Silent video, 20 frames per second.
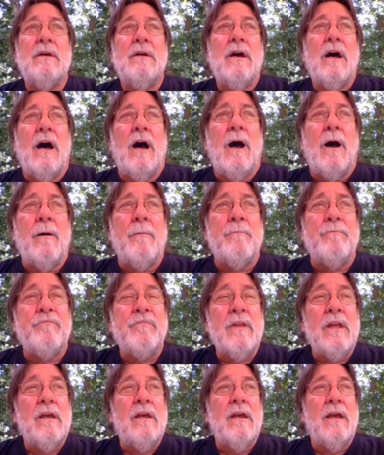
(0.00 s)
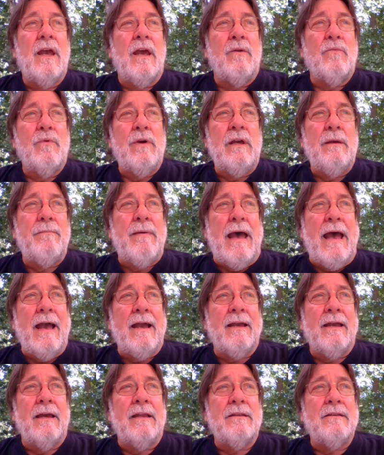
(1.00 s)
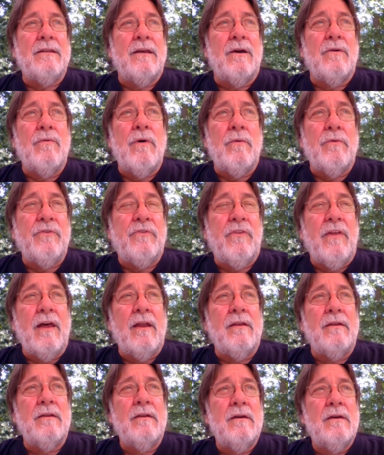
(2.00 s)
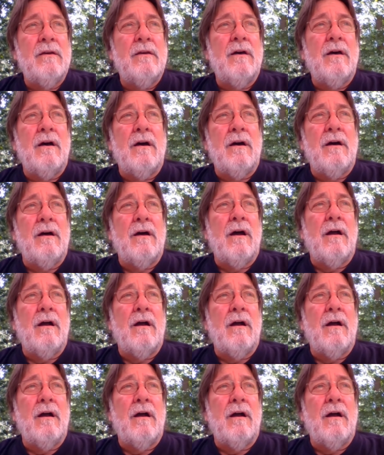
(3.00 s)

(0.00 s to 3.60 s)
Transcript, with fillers: Um, and we back at what was then uh,